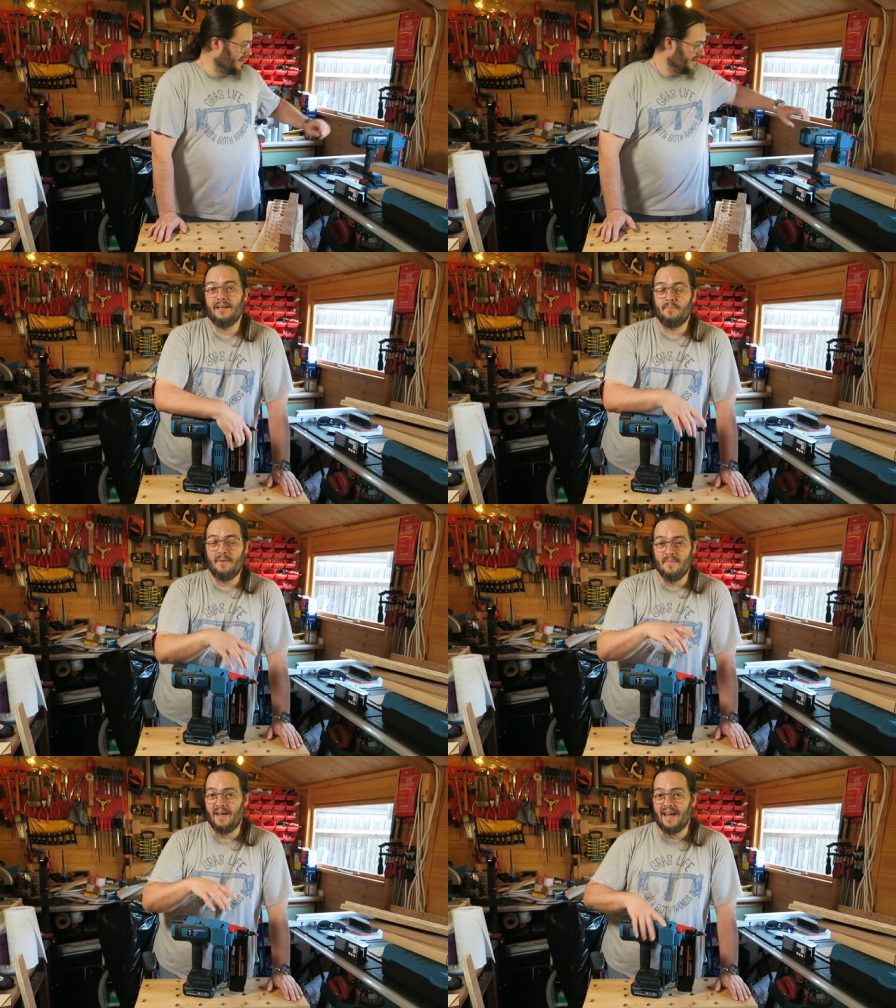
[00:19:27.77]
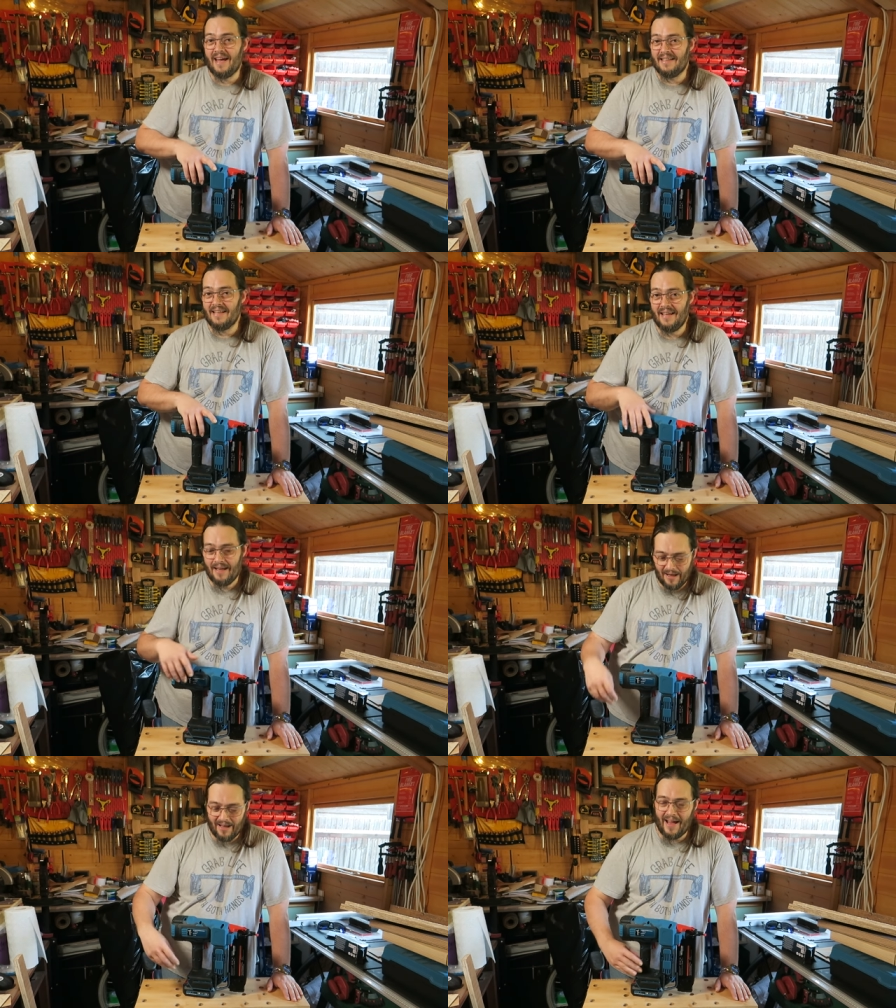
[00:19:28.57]
That's been me,
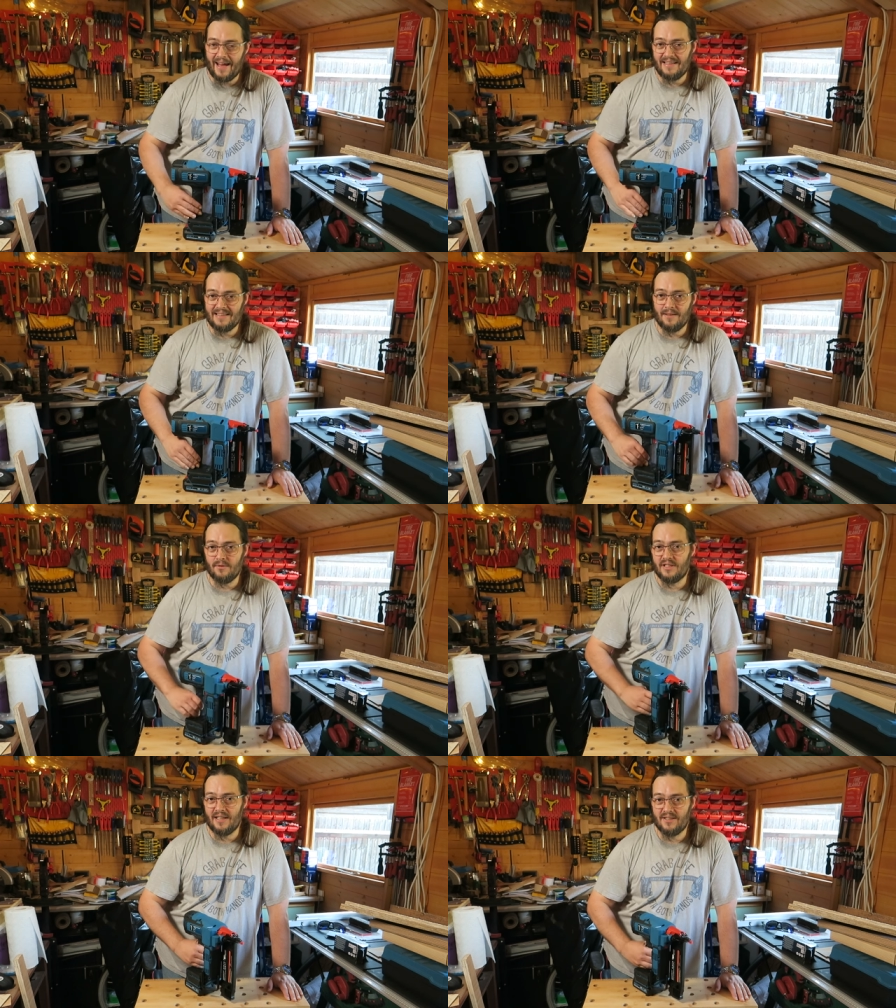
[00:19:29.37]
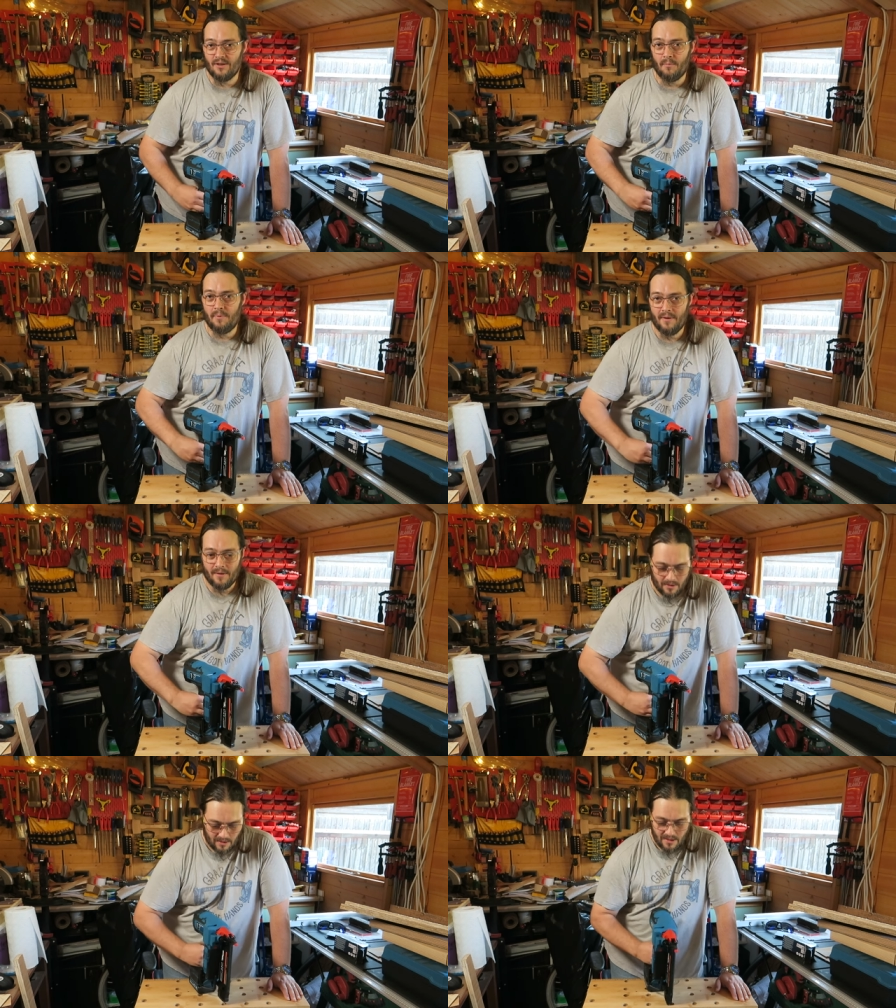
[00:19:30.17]
Adi, at Adi's Little Shedshop,
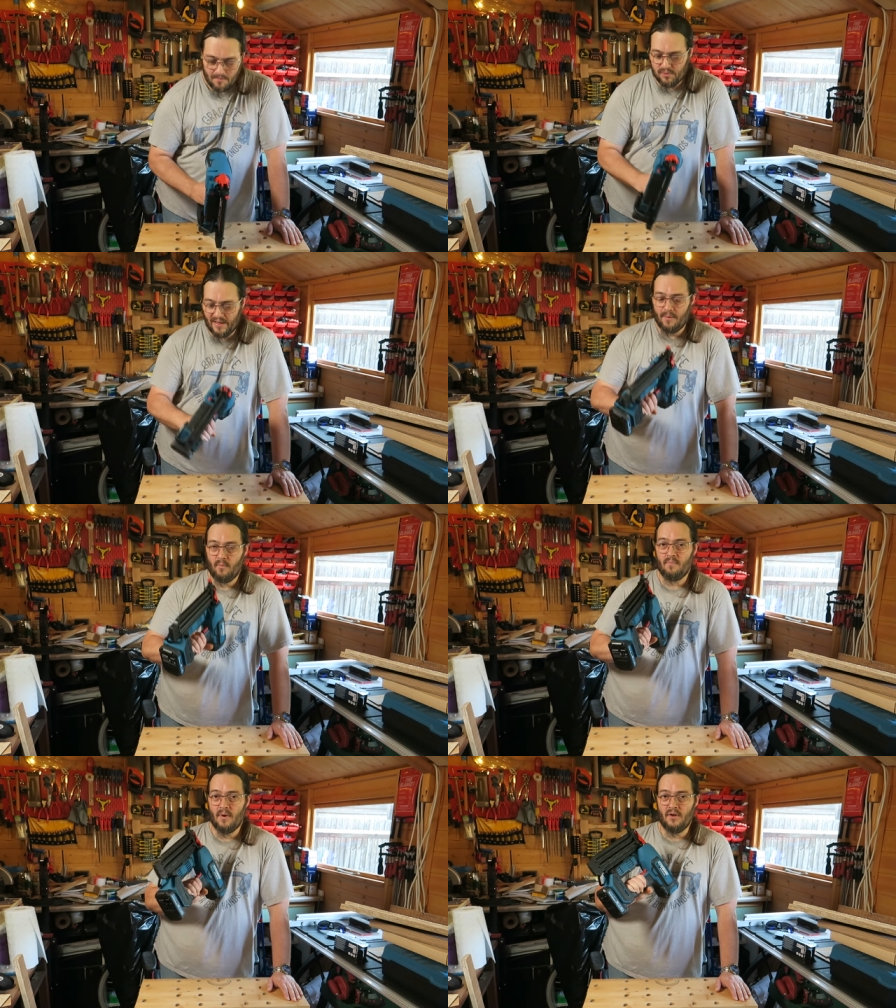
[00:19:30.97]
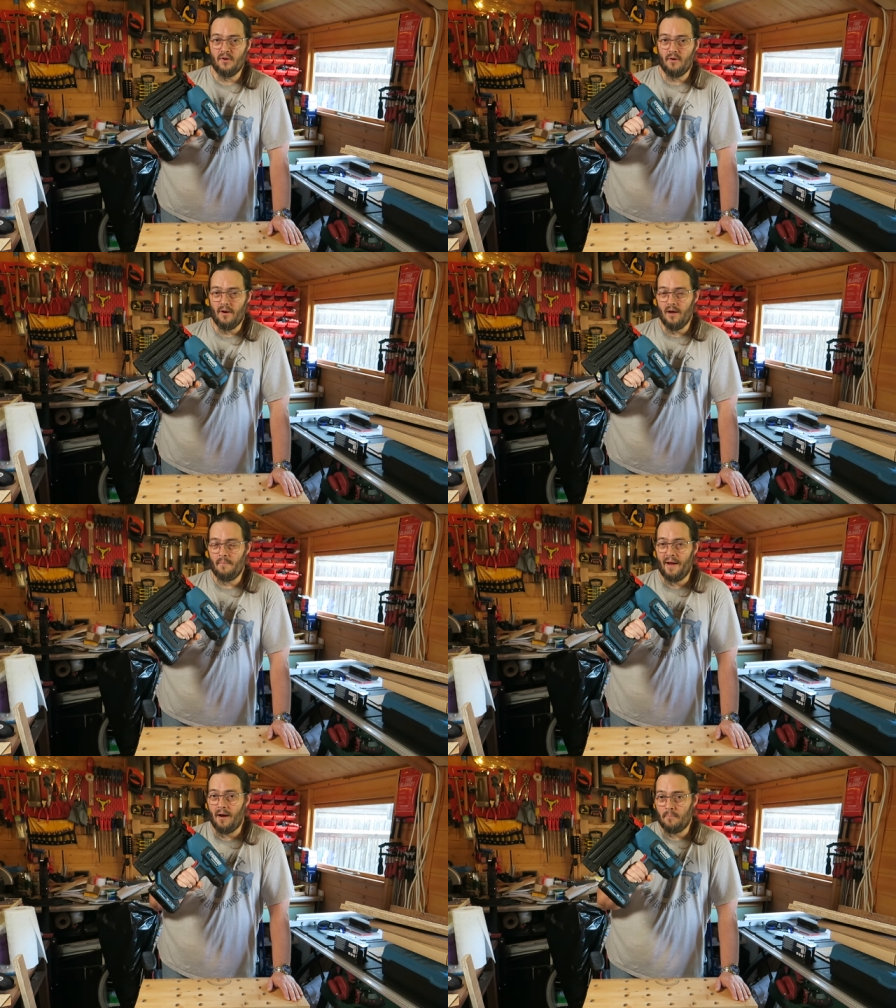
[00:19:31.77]
playing with my new
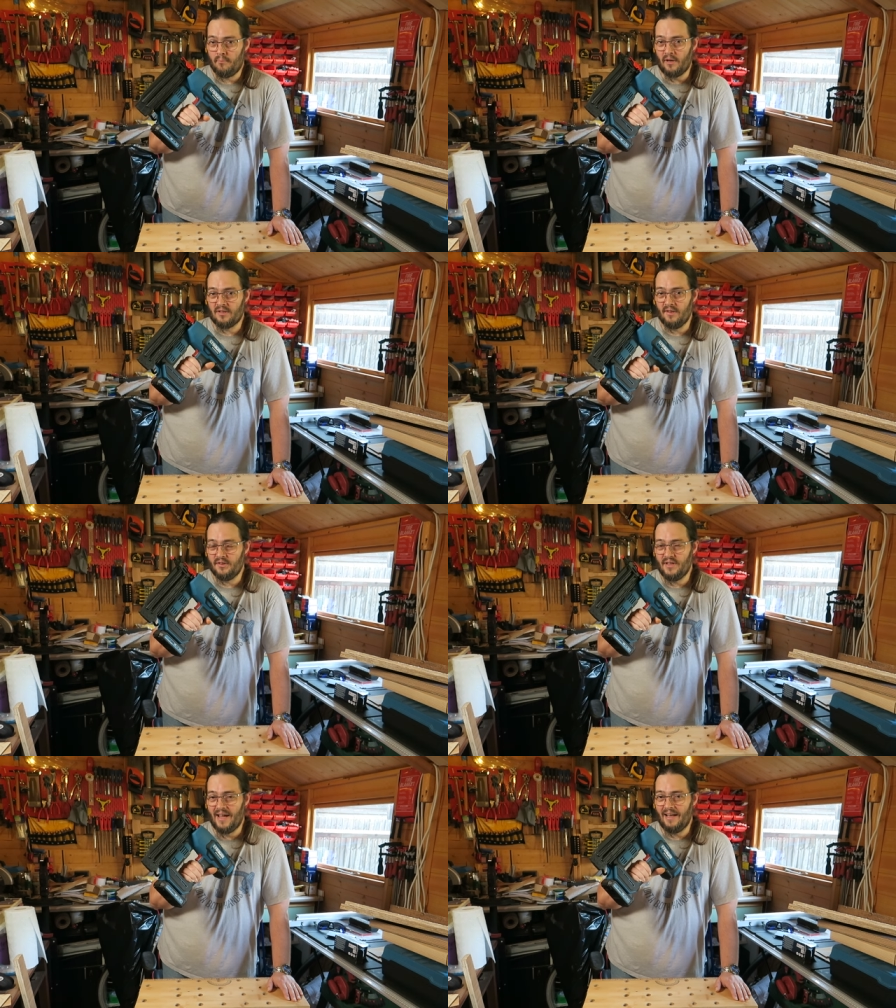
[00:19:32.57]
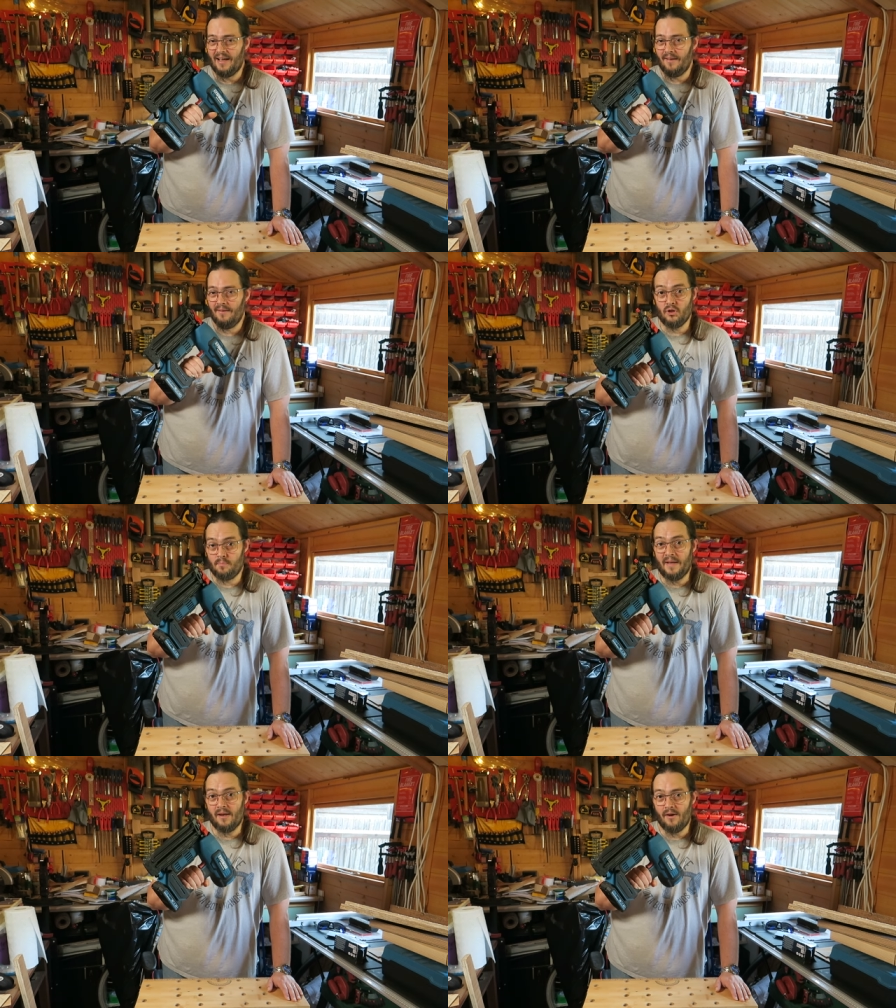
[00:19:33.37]
Erbauer brushless nailer
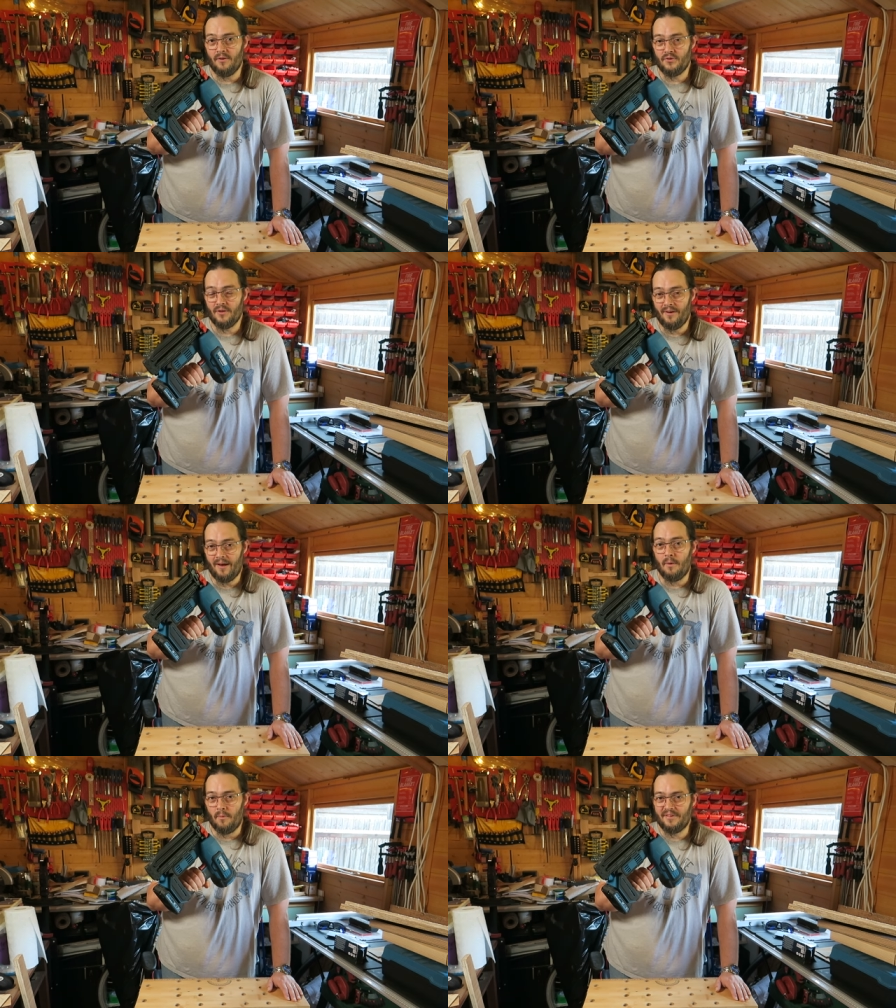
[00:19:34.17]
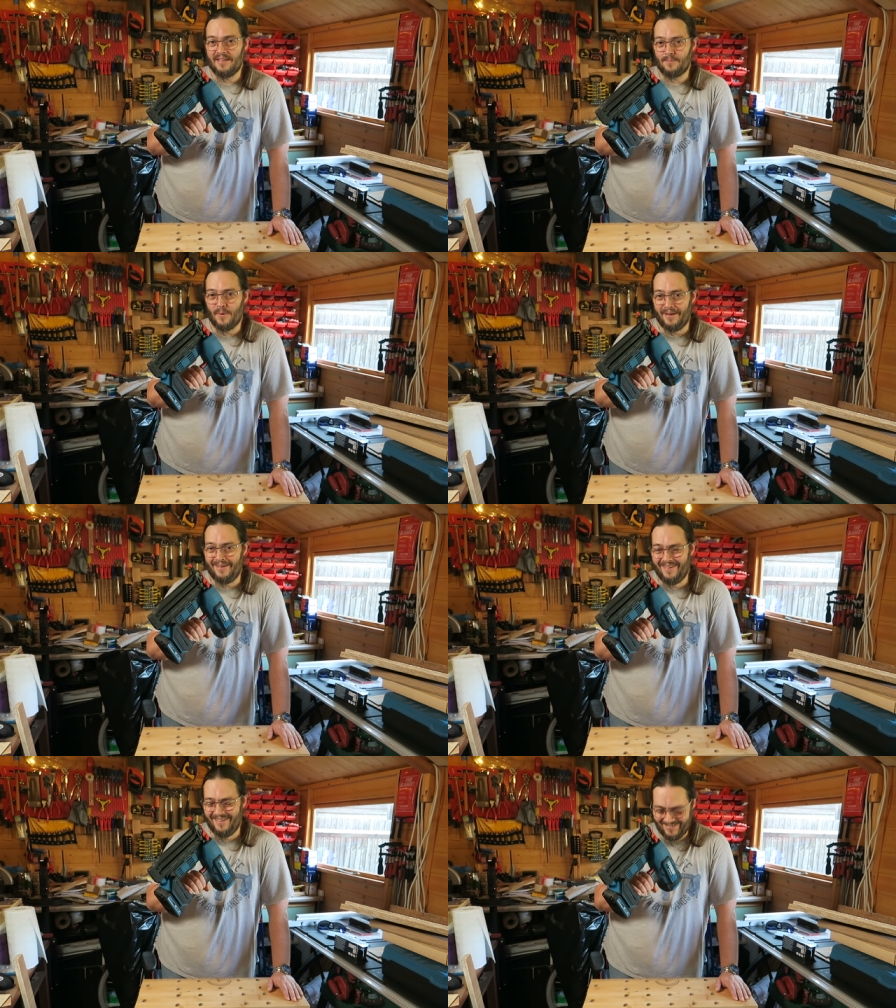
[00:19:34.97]
just because I wanted one.